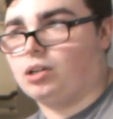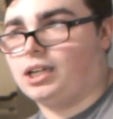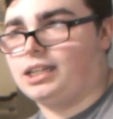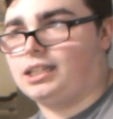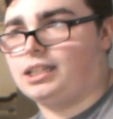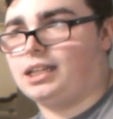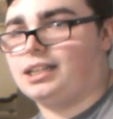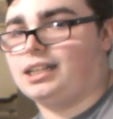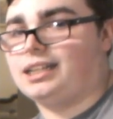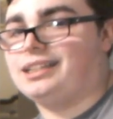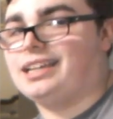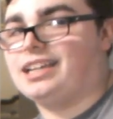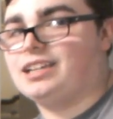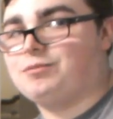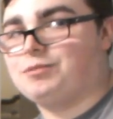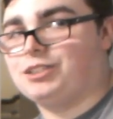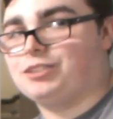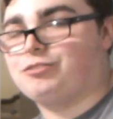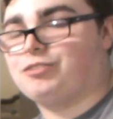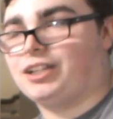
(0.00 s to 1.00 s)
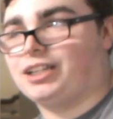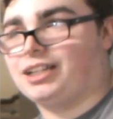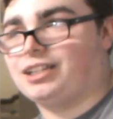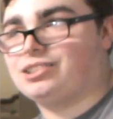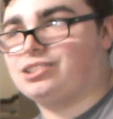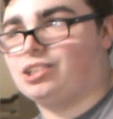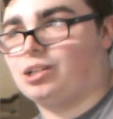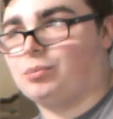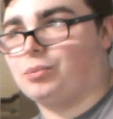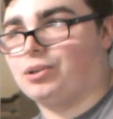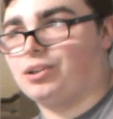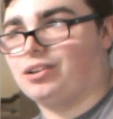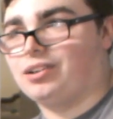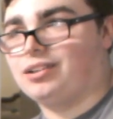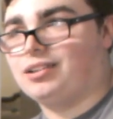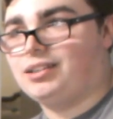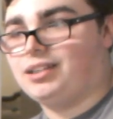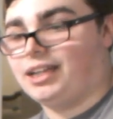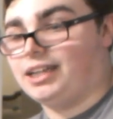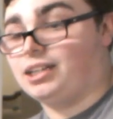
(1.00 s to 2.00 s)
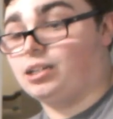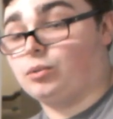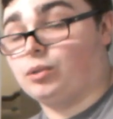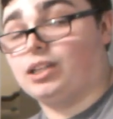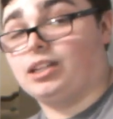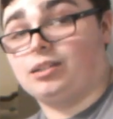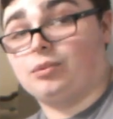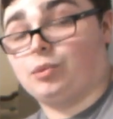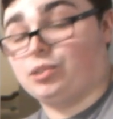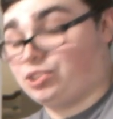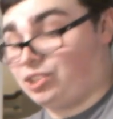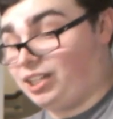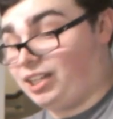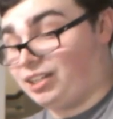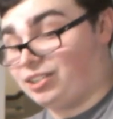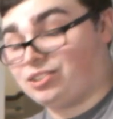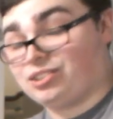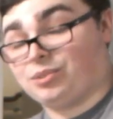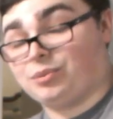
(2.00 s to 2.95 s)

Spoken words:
And then they gave me a FedEx number, and it was this.